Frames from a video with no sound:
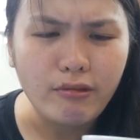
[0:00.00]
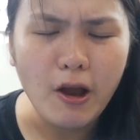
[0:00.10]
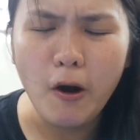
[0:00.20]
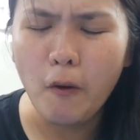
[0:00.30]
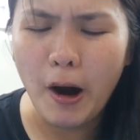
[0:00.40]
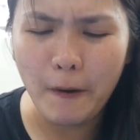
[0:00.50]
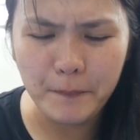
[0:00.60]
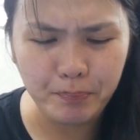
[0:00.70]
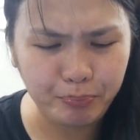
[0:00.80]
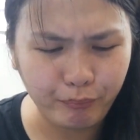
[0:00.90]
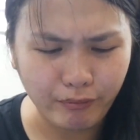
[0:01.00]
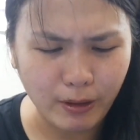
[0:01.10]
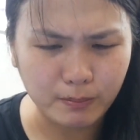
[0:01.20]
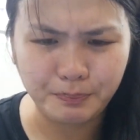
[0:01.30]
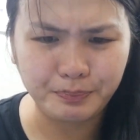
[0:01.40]
Oh wow,
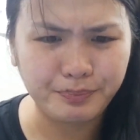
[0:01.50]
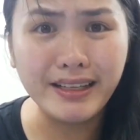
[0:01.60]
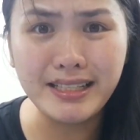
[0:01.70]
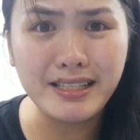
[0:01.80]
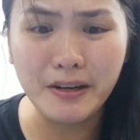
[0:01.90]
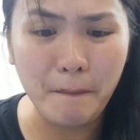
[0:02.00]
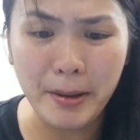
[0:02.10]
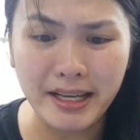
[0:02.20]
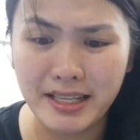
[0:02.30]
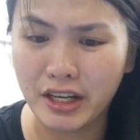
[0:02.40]
this is an amazing